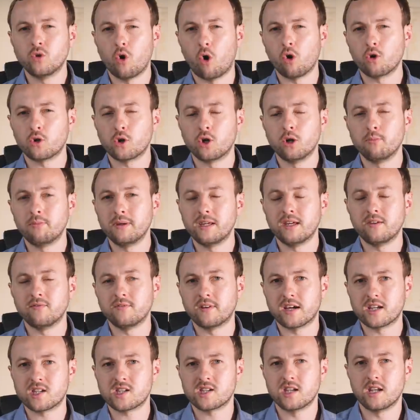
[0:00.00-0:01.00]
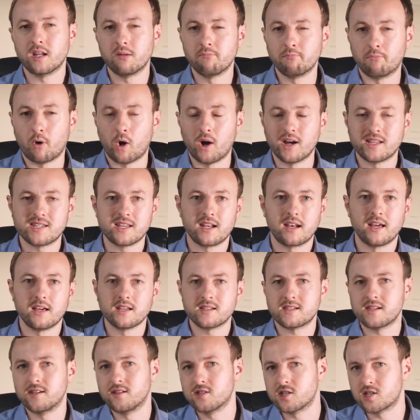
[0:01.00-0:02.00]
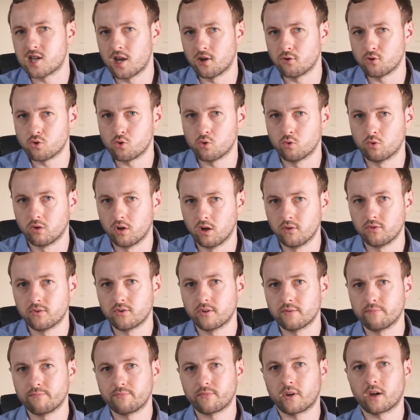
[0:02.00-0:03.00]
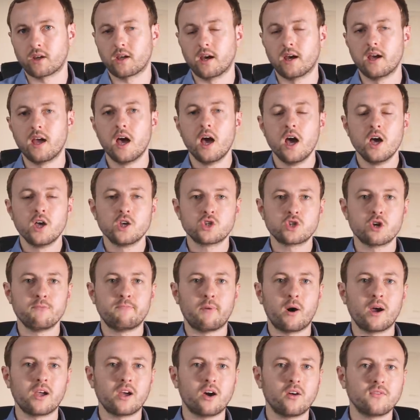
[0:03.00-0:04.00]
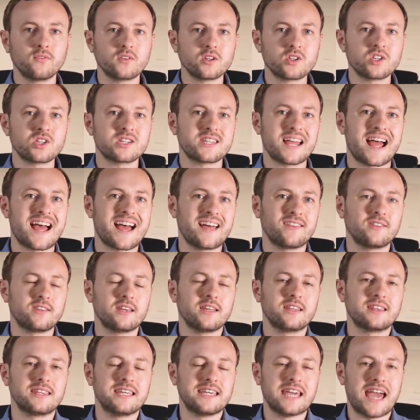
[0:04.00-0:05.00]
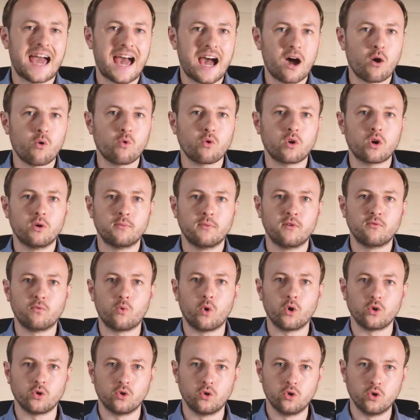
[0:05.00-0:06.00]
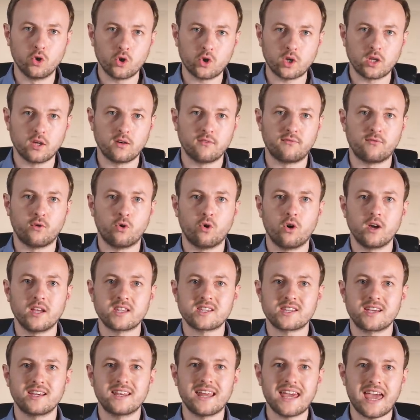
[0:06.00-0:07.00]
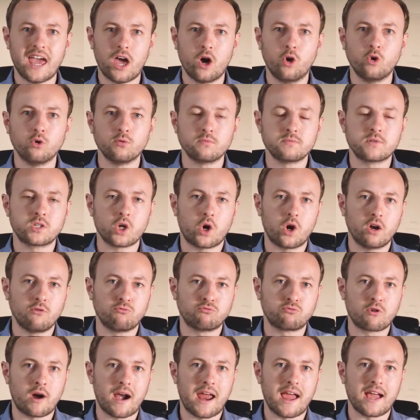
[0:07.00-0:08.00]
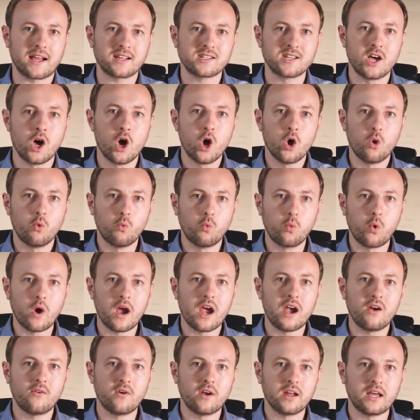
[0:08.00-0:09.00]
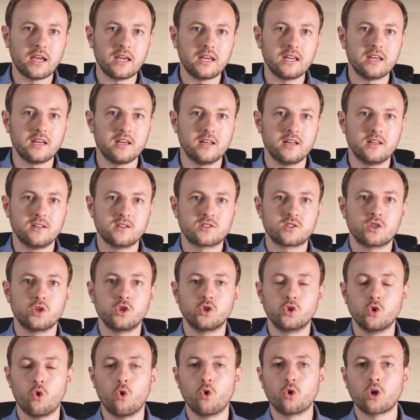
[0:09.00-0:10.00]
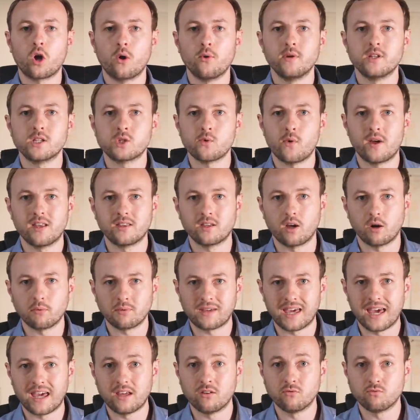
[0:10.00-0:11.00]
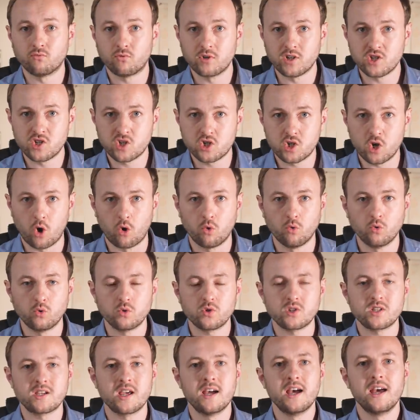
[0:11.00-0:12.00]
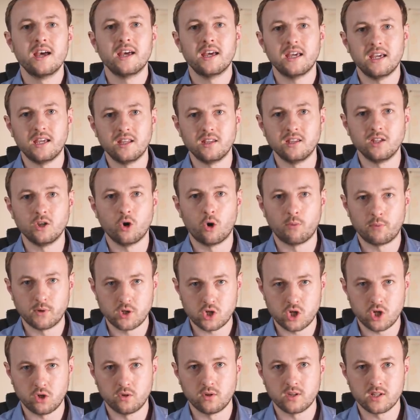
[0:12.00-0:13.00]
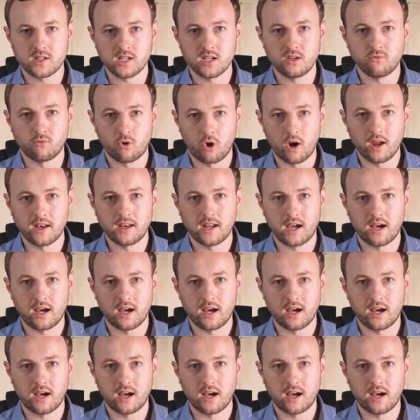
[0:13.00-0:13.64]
not going to be investing in buy-to-lets in central London. Okay, so by understanding the outcome of what you're looking for, it's going to help direct where it is that you're going to end up getting results in the opportunity right